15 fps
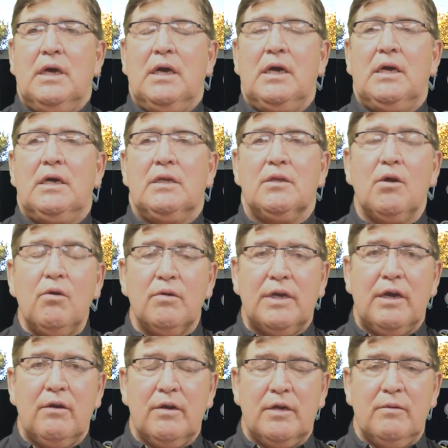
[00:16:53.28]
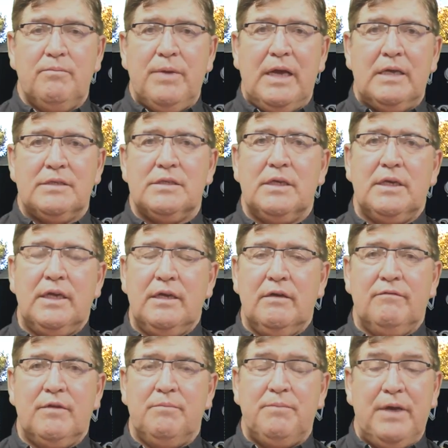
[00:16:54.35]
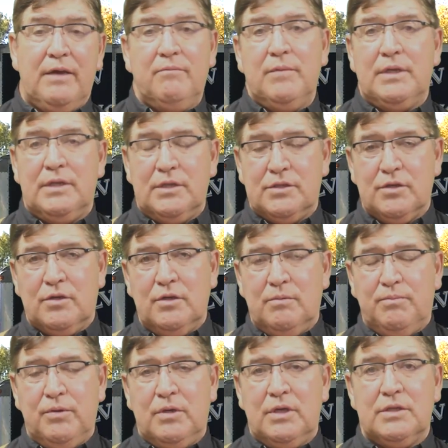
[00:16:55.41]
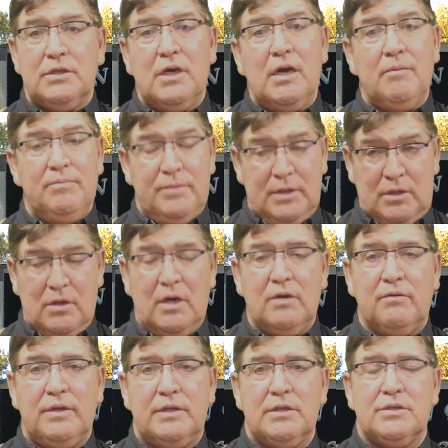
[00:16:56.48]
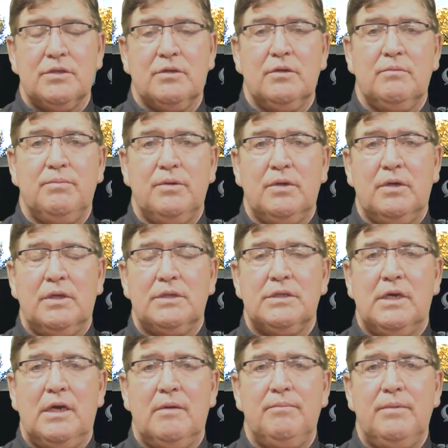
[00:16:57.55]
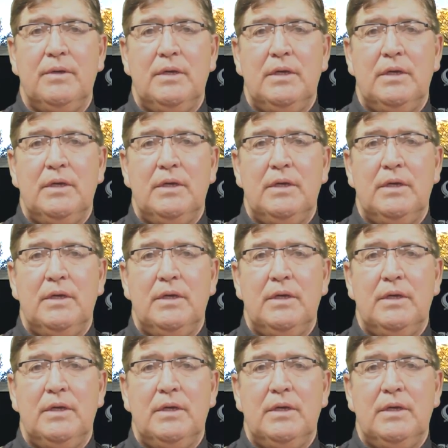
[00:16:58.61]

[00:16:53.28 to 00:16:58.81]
load carrying capacity of the pavement that you're going to put on top, the concrete that you're going to put on top,